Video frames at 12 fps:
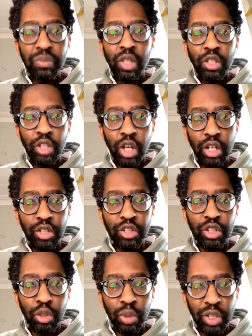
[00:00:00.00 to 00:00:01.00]
to
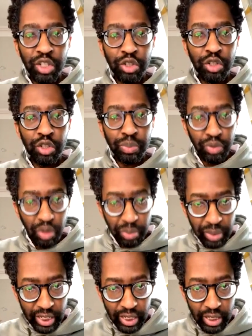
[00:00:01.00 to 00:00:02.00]
answer questions
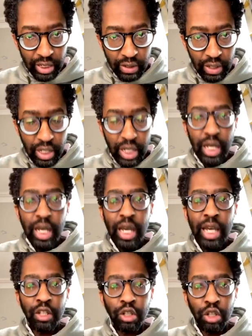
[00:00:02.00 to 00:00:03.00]
properly
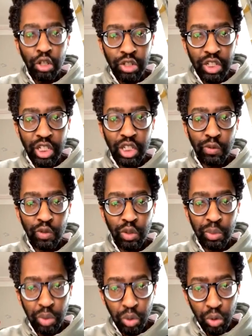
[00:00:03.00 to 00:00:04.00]
in a context of
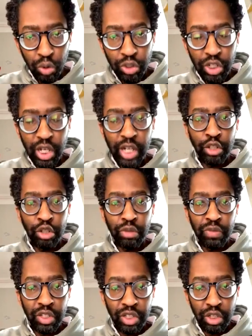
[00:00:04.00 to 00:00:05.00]
support and
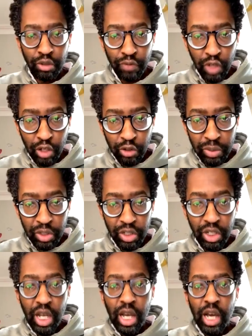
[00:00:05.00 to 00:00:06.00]
university
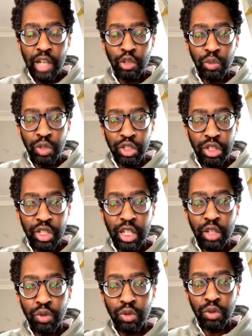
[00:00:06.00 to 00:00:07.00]
environment, and you wish to
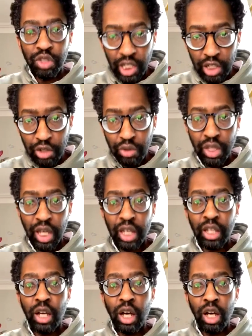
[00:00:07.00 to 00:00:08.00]
then continue that
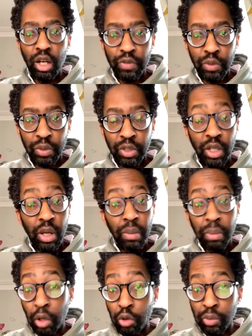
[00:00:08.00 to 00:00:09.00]
afterwards,
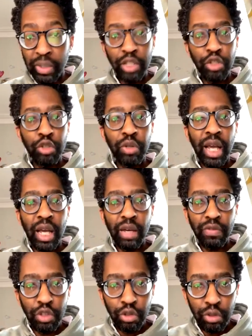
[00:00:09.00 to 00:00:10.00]
by all means, you have
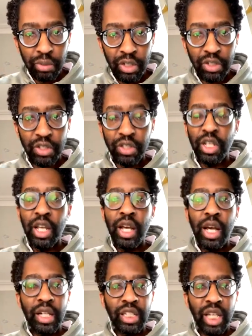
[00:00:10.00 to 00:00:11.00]
to do a master's
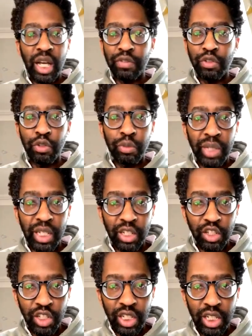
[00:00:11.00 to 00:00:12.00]
and you have to do a
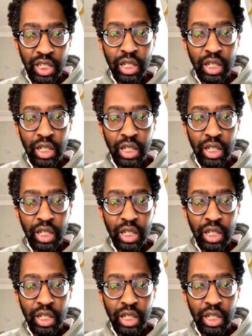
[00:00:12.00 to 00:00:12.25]
PhD.